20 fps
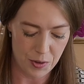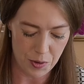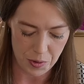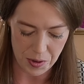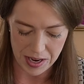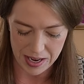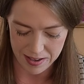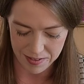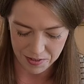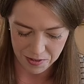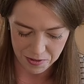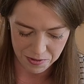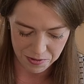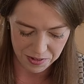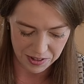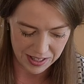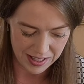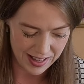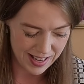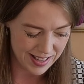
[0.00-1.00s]
Okay,
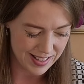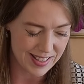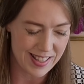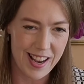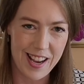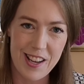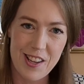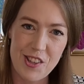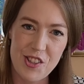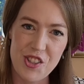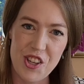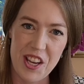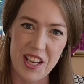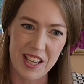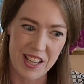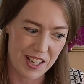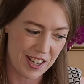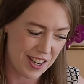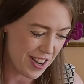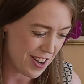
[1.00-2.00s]
hopefully that's
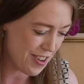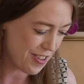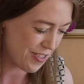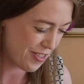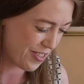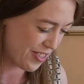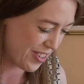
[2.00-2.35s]
shaken enough.